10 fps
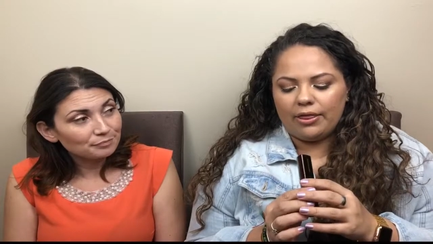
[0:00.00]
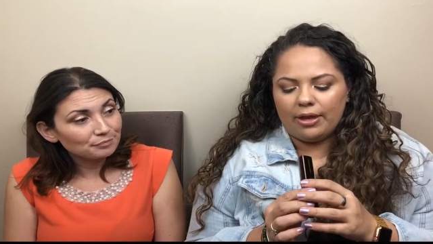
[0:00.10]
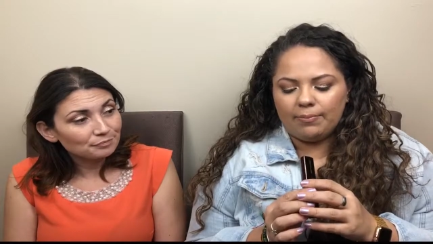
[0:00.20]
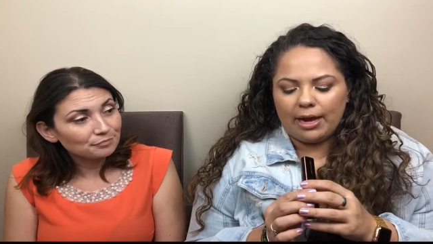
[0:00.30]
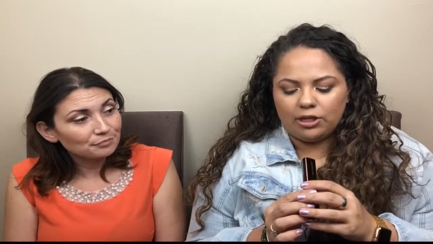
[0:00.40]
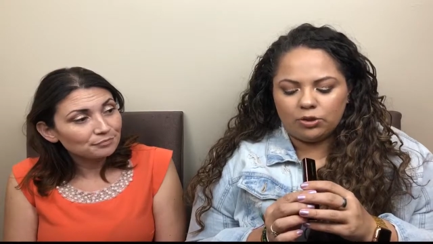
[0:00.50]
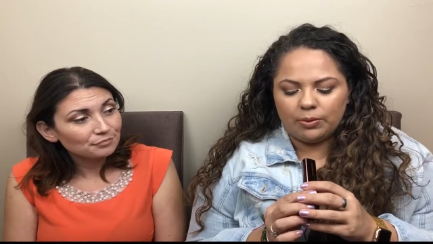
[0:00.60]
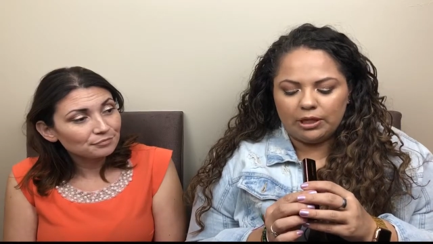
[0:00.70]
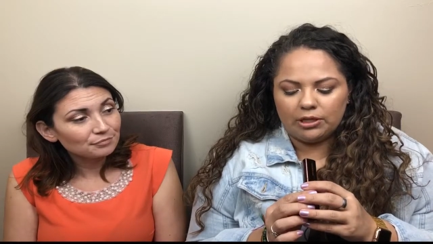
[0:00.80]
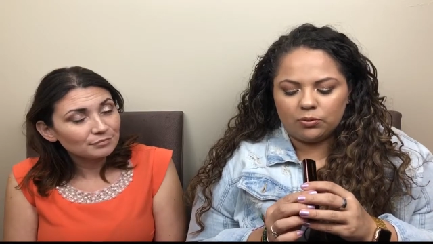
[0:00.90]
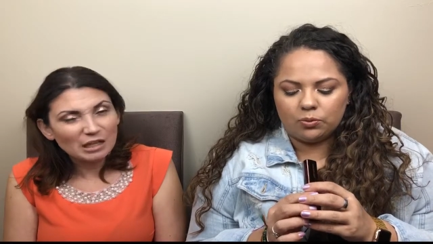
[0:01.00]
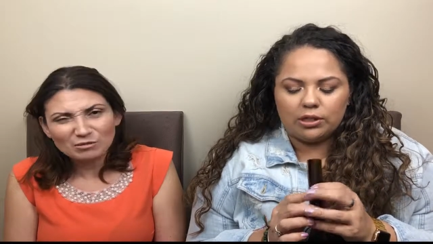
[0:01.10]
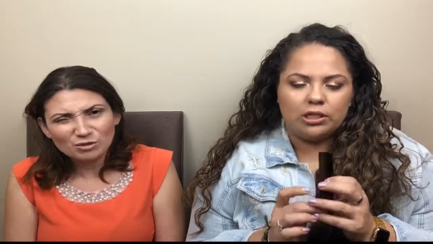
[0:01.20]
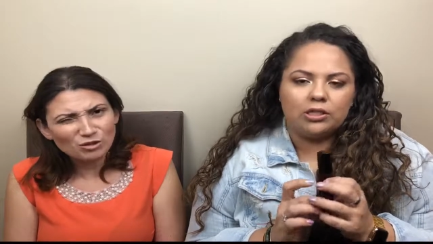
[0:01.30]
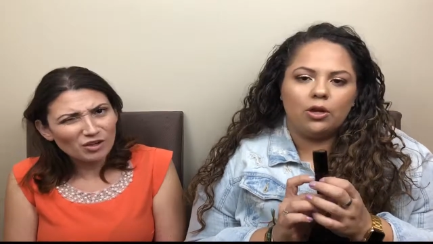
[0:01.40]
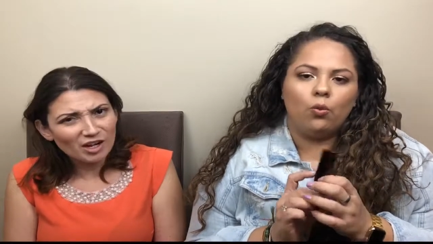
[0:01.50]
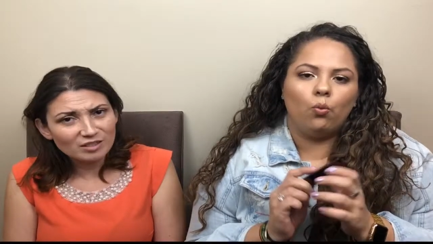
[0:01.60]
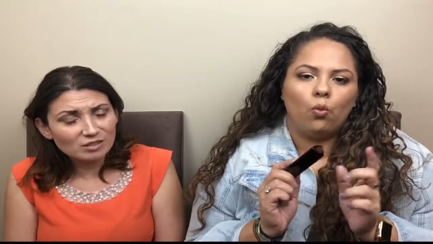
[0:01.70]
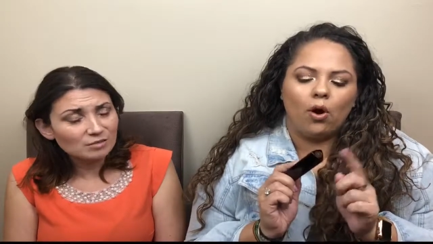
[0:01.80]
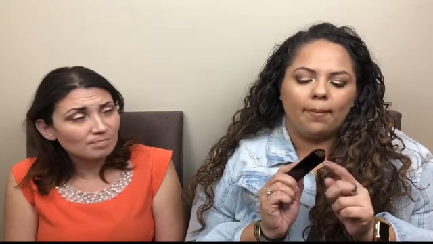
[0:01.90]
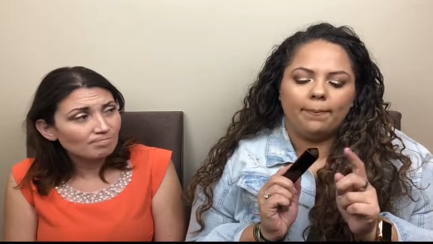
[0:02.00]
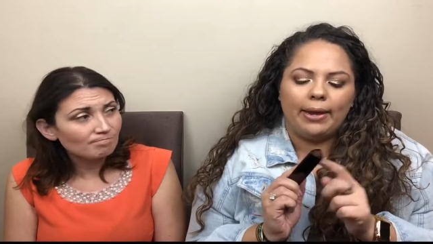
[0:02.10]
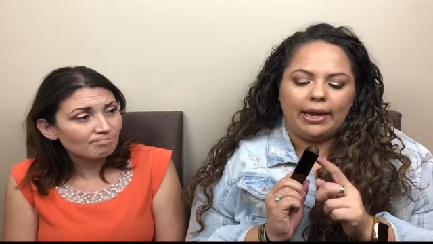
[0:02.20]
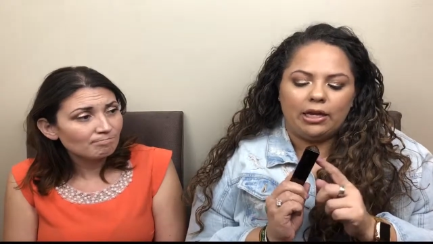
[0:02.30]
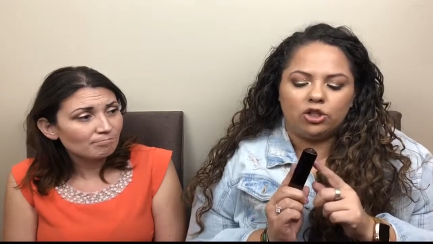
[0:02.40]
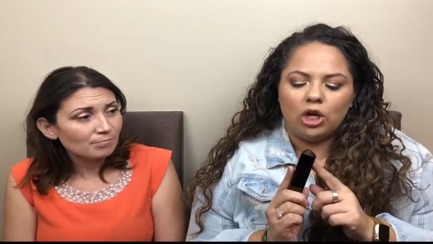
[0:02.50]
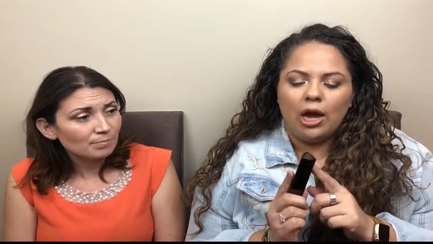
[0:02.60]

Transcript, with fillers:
Speaker 1: they matched me. This one is in warm beige.